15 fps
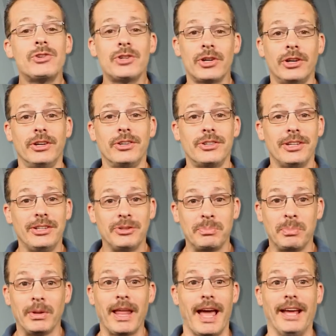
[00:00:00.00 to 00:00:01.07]
church is
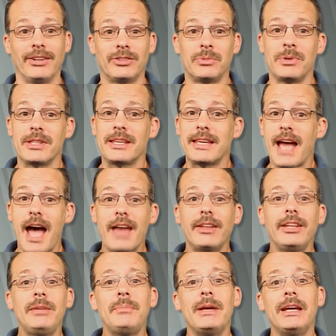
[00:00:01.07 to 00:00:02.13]
blessed with
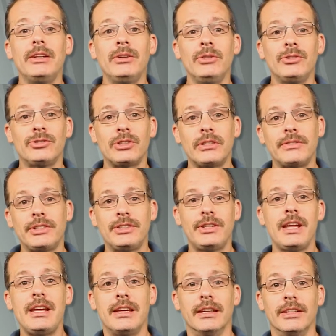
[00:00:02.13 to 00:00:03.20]
godly men who serve as
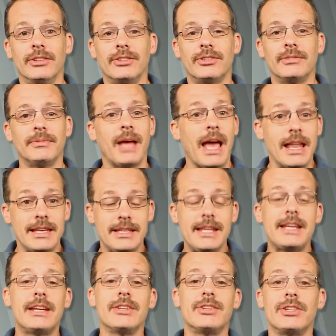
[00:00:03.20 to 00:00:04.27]
deacons.
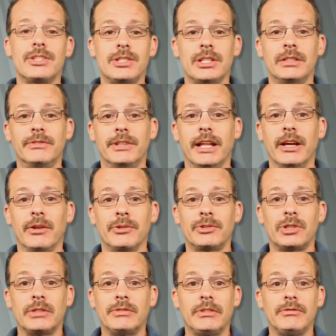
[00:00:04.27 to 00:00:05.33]
Deacons at Silverdale
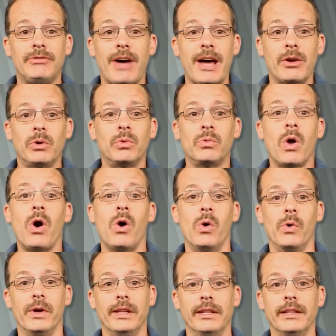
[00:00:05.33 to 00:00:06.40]
serve a vital
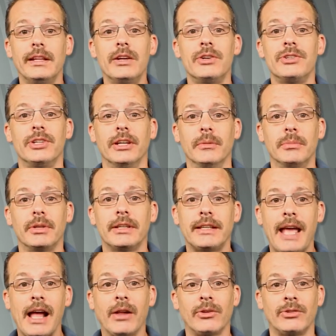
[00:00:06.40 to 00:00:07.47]
role in leadership,
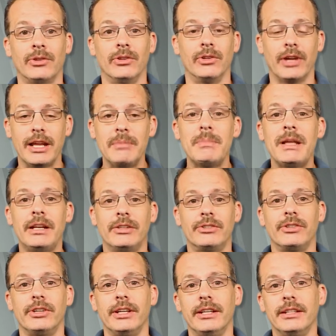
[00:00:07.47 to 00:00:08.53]
counsel, and
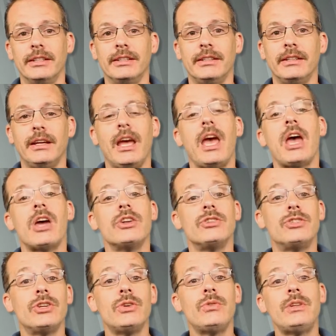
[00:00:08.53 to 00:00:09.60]
ministry.
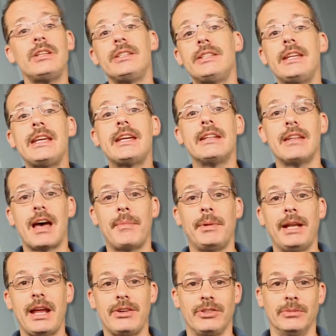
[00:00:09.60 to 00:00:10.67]
June is Deacon
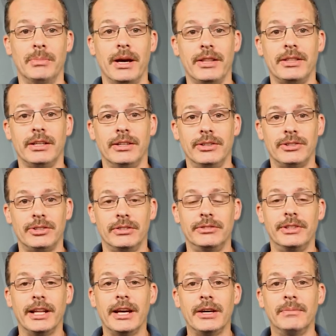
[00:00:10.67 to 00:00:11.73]
Nomination Month here at
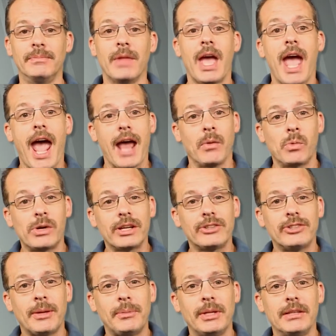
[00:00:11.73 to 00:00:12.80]
Silverdale, and we're
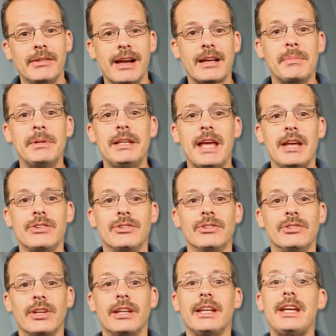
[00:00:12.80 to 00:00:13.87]
accepting
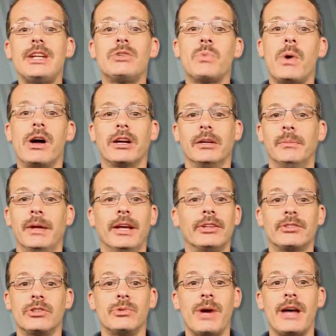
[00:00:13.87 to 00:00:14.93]
recommendations at each welcome
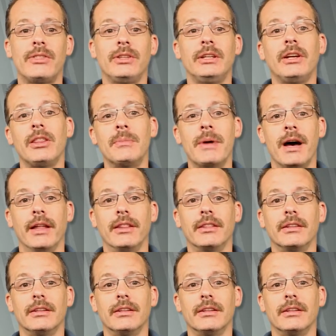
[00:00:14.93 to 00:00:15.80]
desk throughout the end of the month